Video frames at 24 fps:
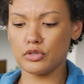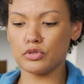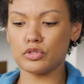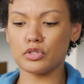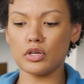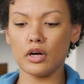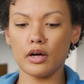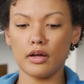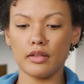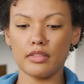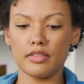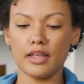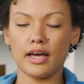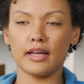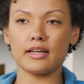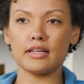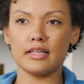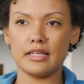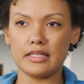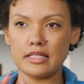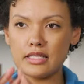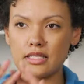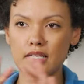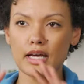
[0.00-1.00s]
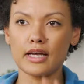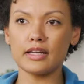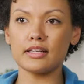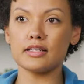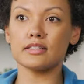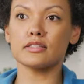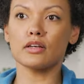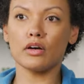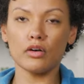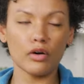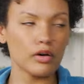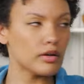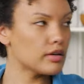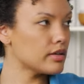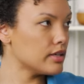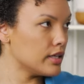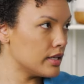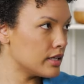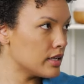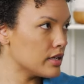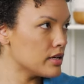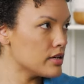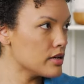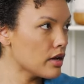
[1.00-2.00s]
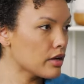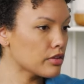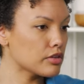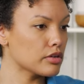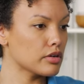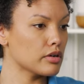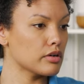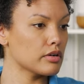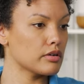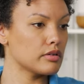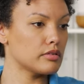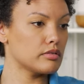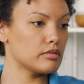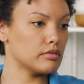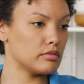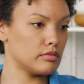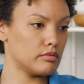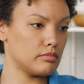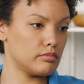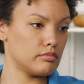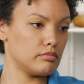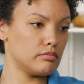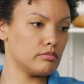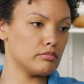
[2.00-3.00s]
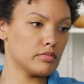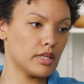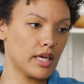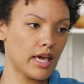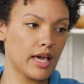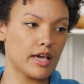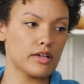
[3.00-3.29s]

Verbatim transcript: you saw, that inside is in another yeah,